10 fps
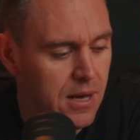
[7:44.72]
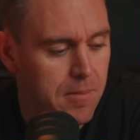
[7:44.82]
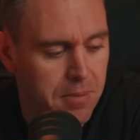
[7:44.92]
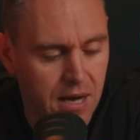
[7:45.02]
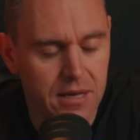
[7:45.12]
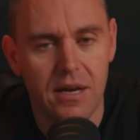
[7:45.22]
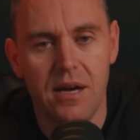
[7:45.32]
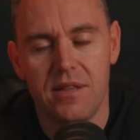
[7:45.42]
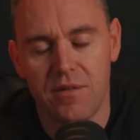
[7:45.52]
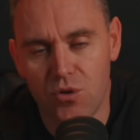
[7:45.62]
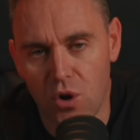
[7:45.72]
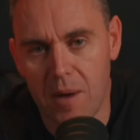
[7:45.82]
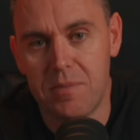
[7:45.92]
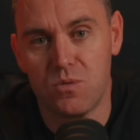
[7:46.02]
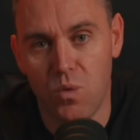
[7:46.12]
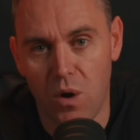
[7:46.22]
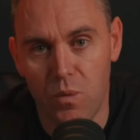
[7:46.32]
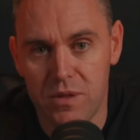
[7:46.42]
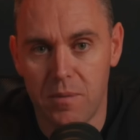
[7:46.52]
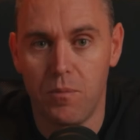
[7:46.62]
but they've gone up as well
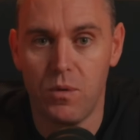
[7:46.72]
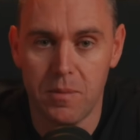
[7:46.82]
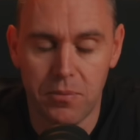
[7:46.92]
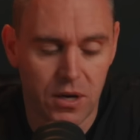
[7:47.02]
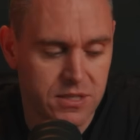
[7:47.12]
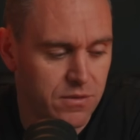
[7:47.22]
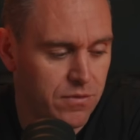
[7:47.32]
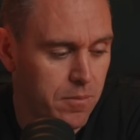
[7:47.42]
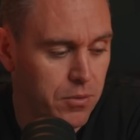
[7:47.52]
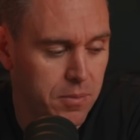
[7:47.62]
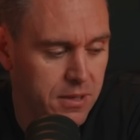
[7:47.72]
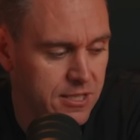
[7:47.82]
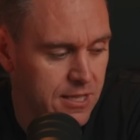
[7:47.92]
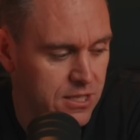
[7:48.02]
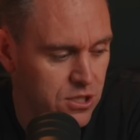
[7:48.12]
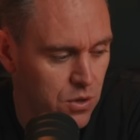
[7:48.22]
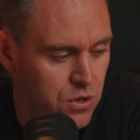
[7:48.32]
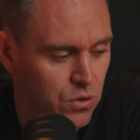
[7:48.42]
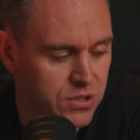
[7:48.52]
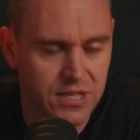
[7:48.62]
with the price of properties. And so
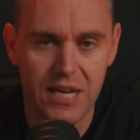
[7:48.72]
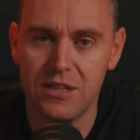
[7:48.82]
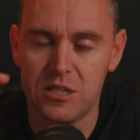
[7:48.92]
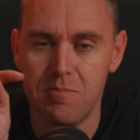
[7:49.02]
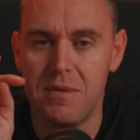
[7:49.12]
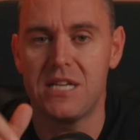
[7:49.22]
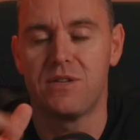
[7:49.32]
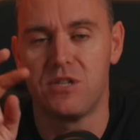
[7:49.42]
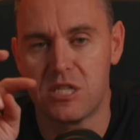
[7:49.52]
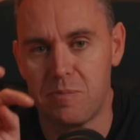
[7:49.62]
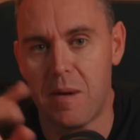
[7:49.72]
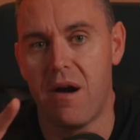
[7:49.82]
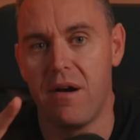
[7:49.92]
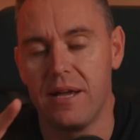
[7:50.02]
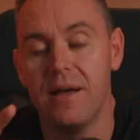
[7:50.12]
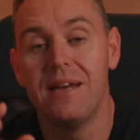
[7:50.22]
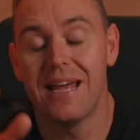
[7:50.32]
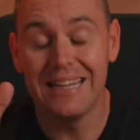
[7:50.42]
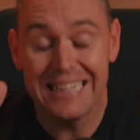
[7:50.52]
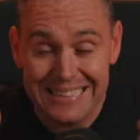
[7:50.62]
you're seeing this massive disparity.
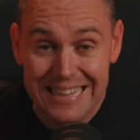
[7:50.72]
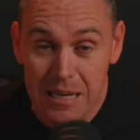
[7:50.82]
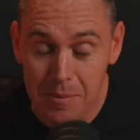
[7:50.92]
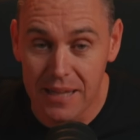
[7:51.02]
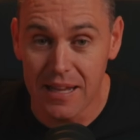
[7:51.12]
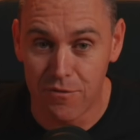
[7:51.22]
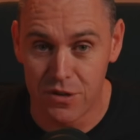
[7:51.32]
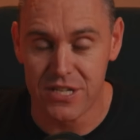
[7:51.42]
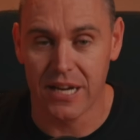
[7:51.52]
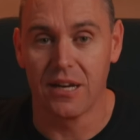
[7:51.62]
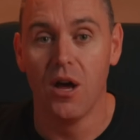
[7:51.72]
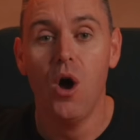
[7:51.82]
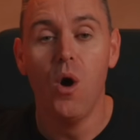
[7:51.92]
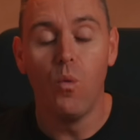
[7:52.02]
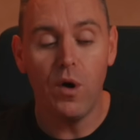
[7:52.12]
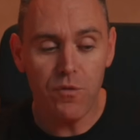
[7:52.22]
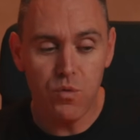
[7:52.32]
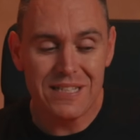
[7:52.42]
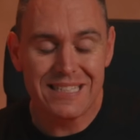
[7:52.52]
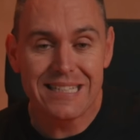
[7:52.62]
Now, let's think about that for a second. What if
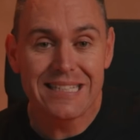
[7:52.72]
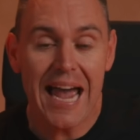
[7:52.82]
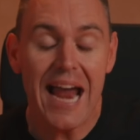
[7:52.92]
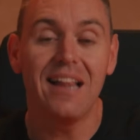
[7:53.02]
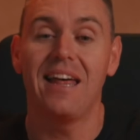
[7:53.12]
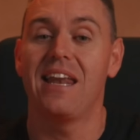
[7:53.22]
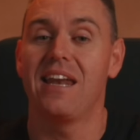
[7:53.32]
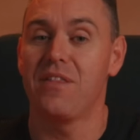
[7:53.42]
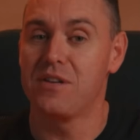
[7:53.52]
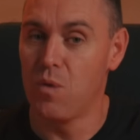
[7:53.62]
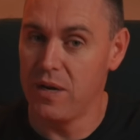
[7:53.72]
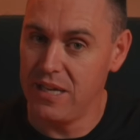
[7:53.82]
we scale out another 20